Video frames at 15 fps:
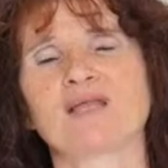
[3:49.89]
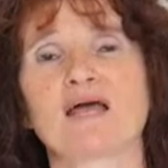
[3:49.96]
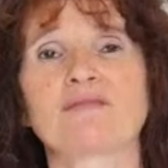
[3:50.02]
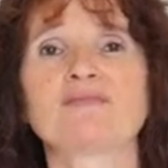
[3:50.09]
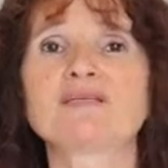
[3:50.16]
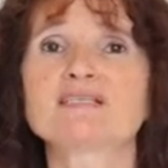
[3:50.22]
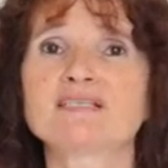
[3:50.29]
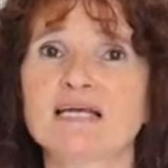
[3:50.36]

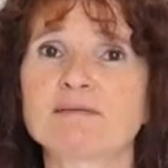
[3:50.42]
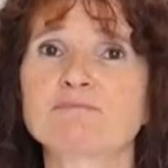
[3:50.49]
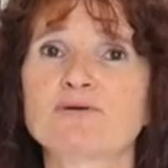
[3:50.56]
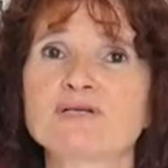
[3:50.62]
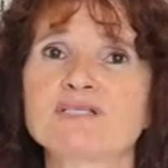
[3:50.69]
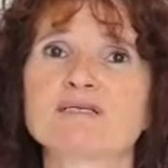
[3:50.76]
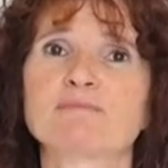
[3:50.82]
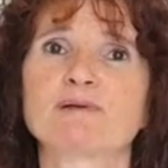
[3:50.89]
And this same
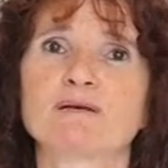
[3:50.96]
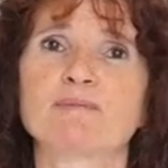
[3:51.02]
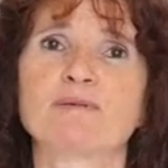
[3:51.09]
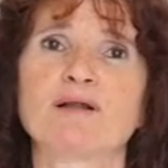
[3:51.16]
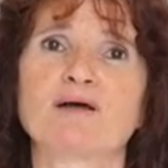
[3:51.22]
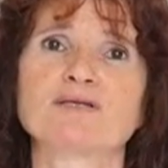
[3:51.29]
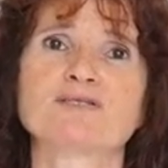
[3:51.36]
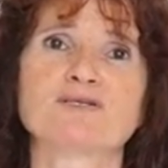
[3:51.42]
principle
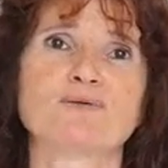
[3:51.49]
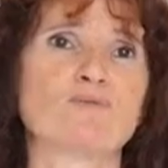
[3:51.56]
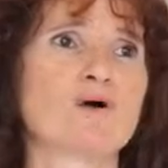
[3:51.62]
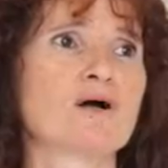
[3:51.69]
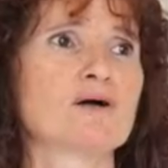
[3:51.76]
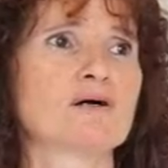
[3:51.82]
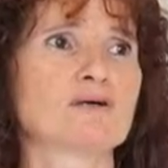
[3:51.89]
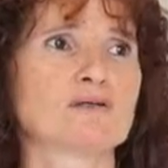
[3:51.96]
applies to
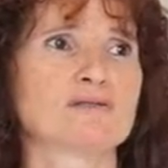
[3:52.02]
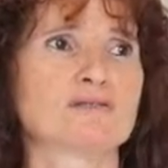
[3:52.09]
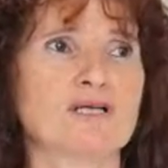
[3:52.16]
work,